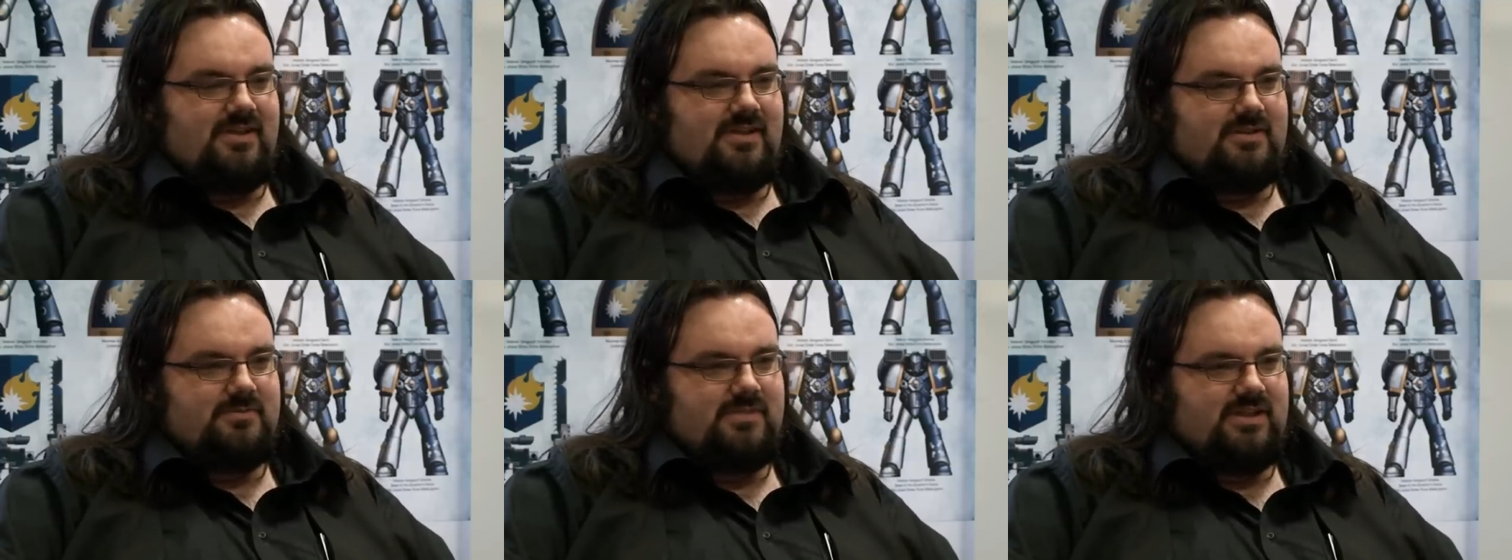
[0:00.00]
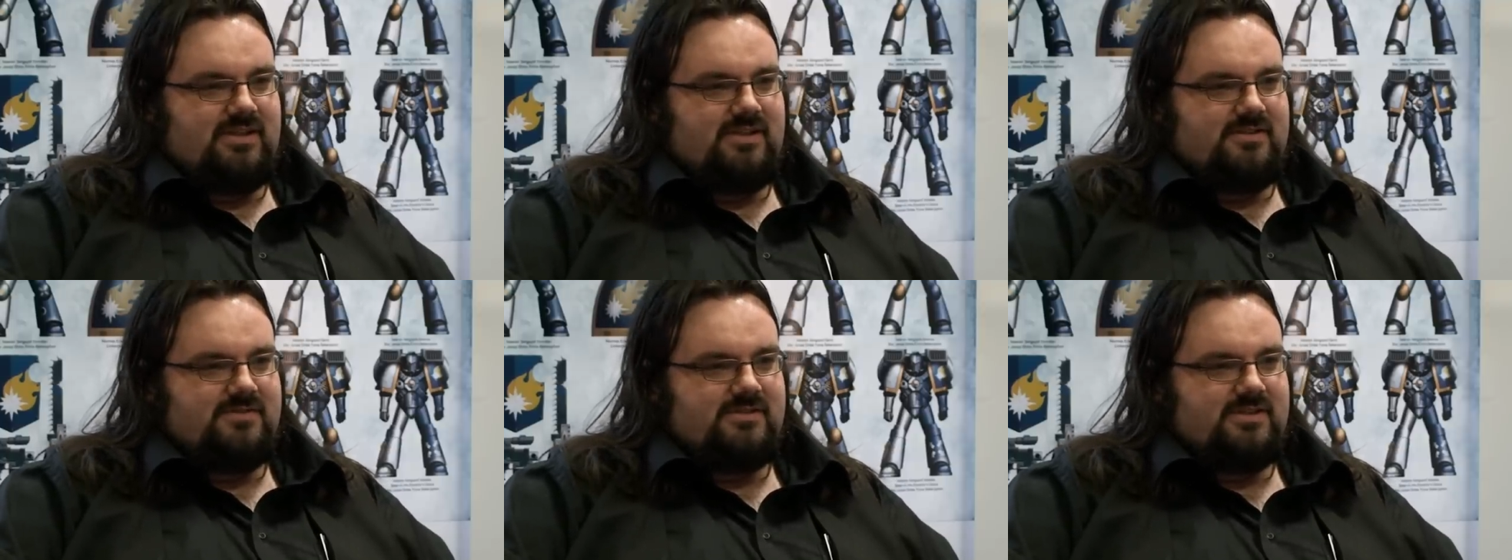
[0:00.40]
I'd
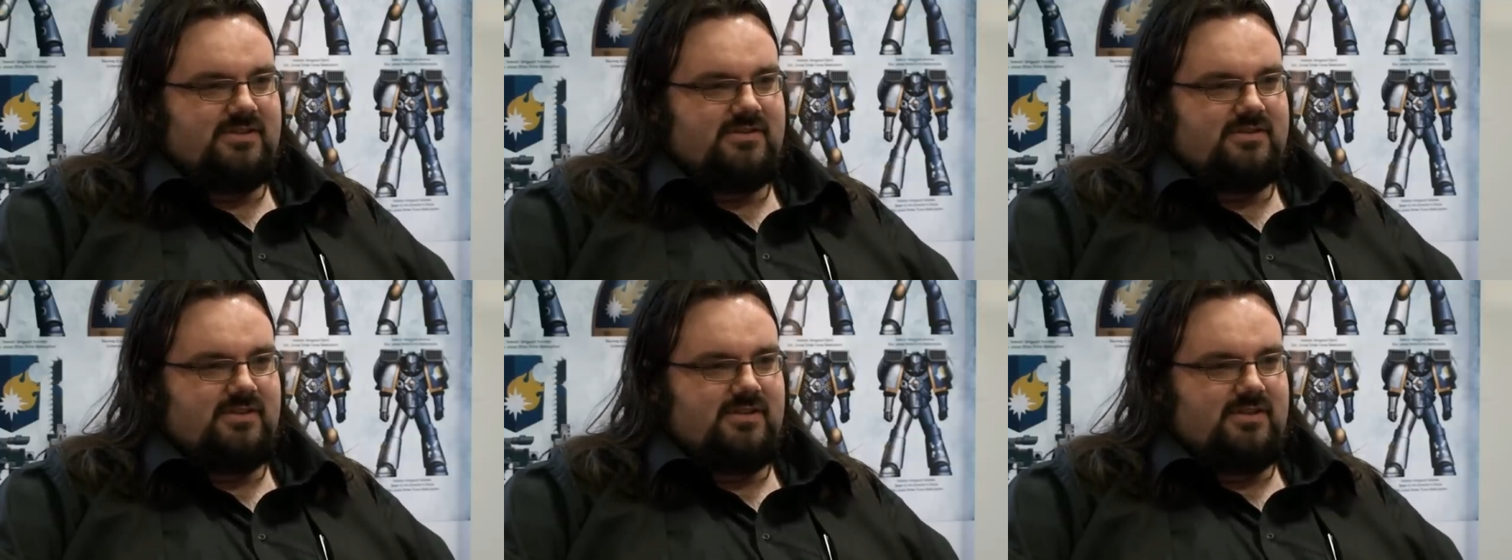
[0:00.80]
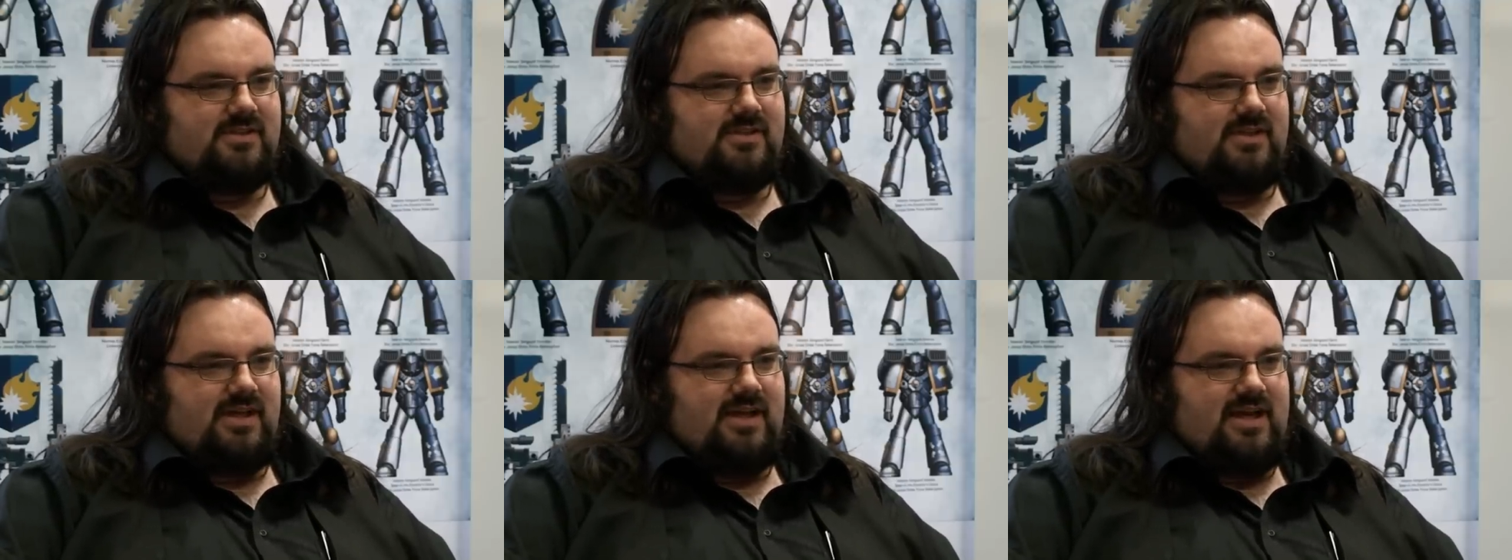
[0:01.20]
love to
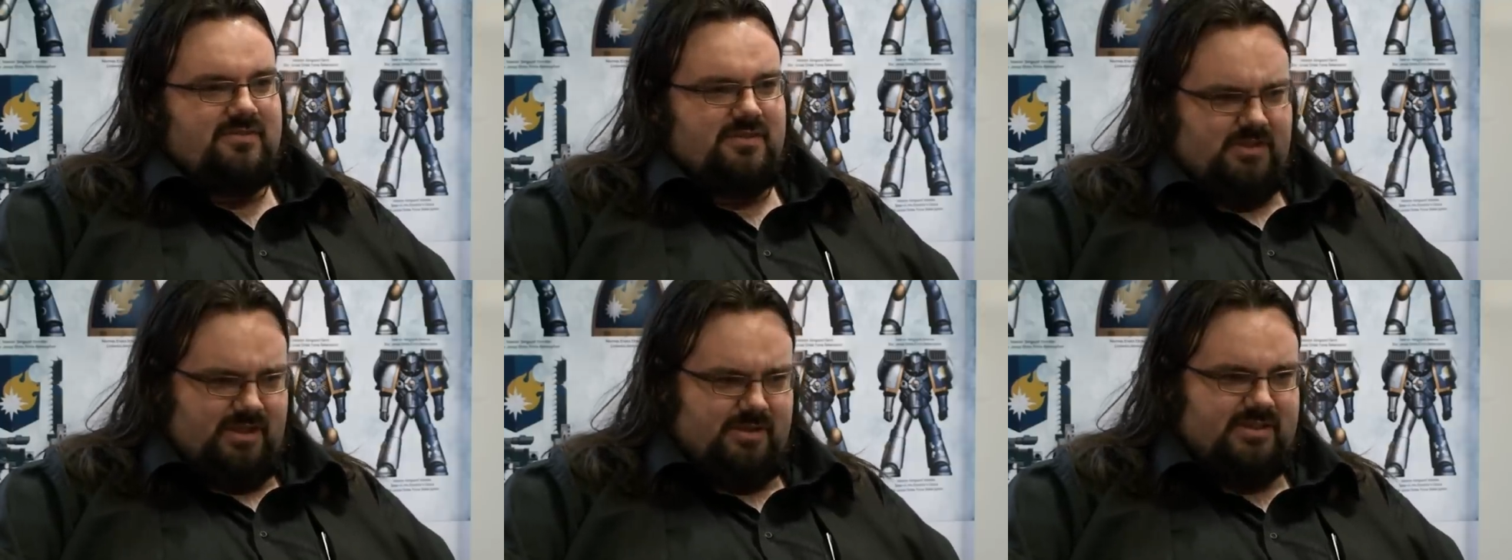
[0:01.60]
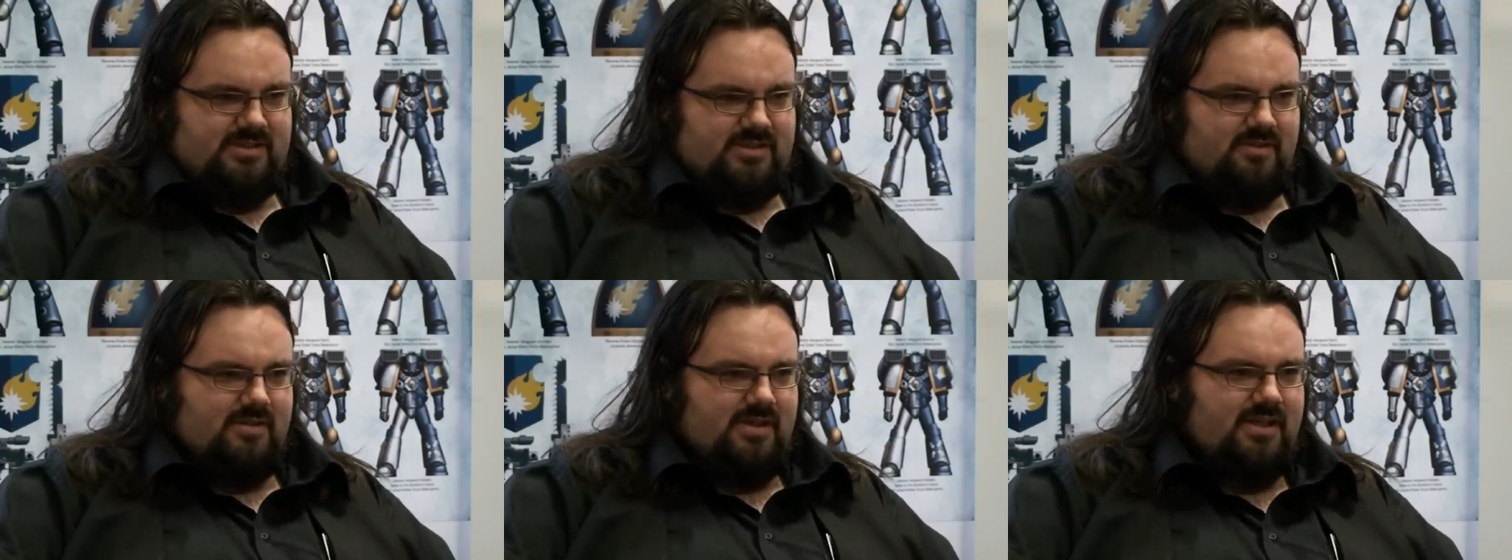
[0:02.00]
have a look at
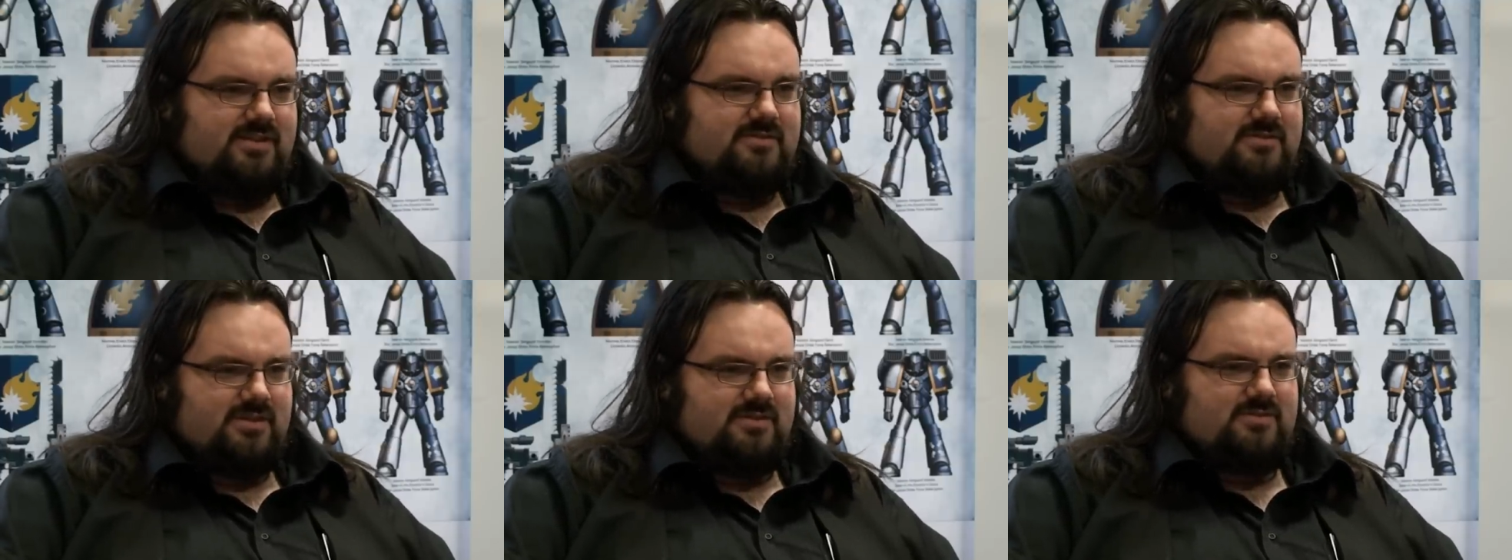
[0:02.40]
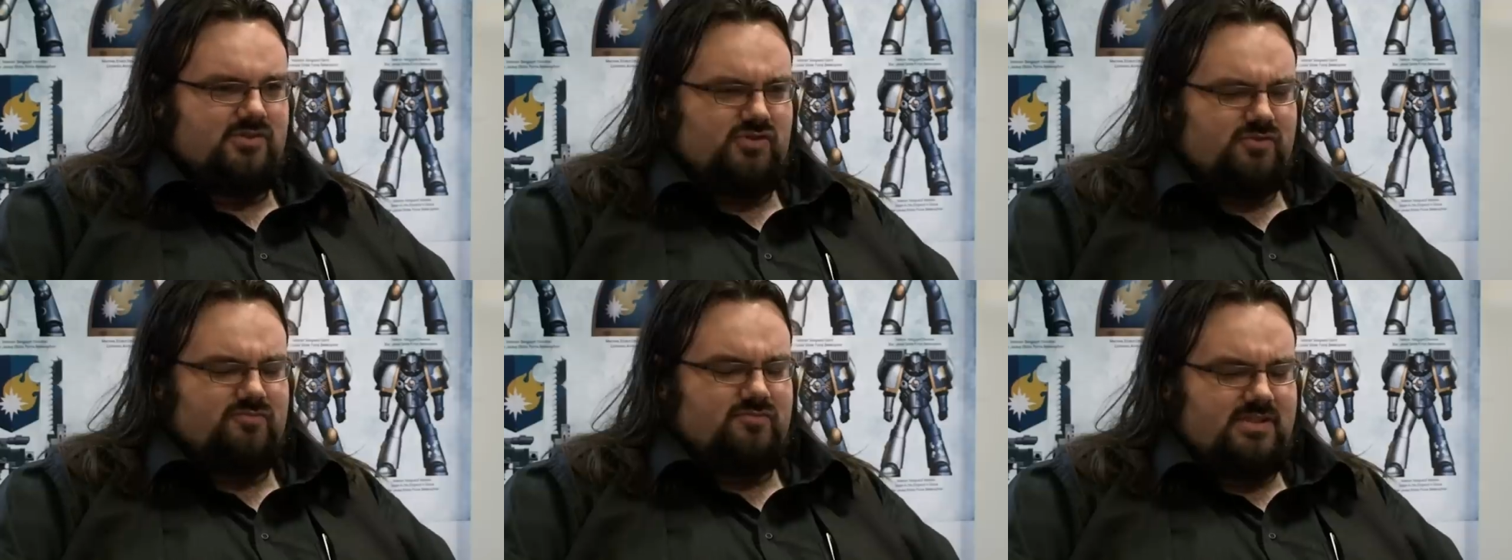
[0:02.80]
historically and
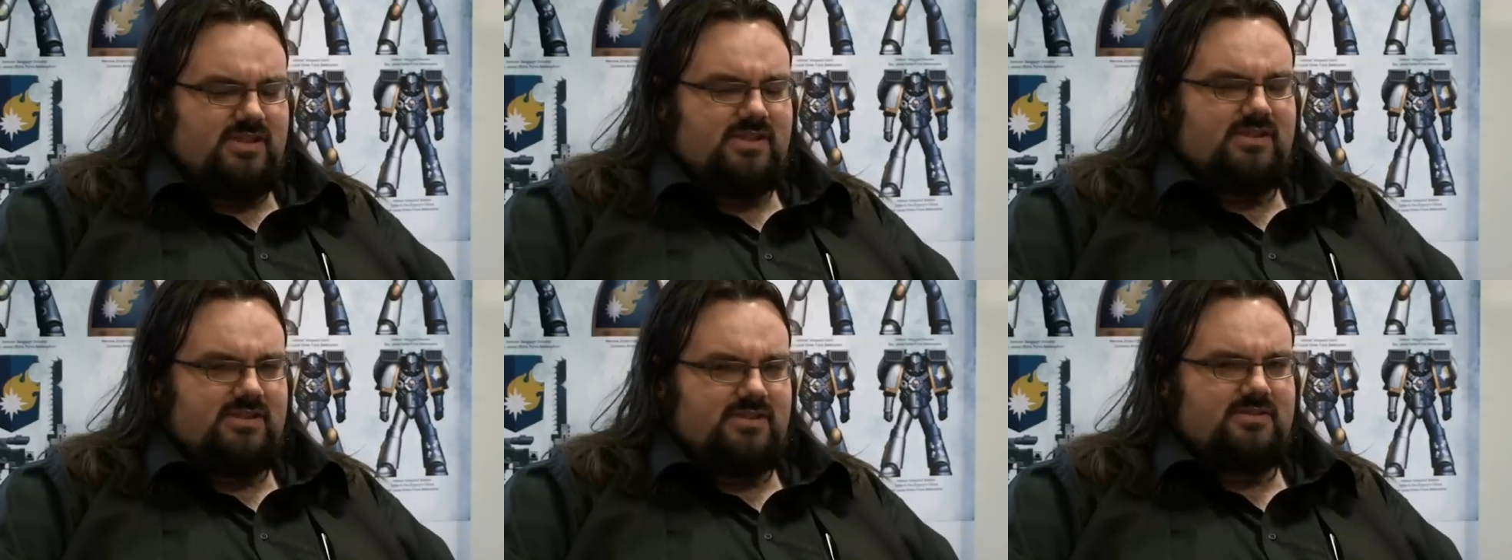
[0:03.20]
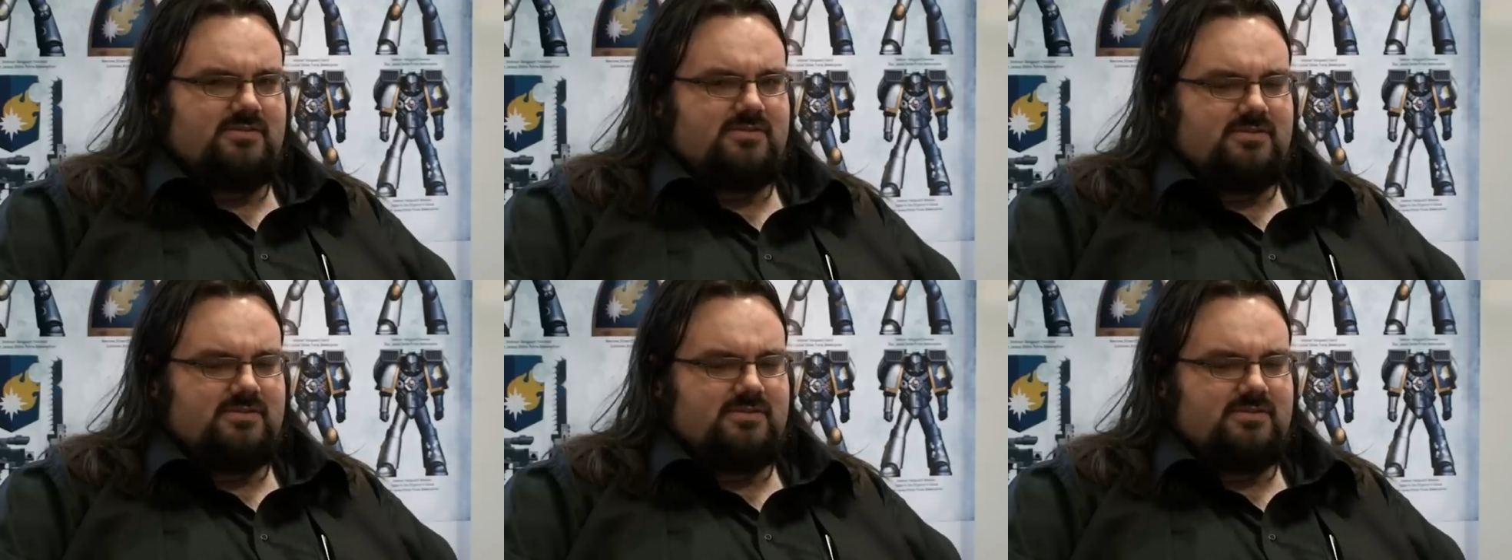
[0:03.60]
sort of really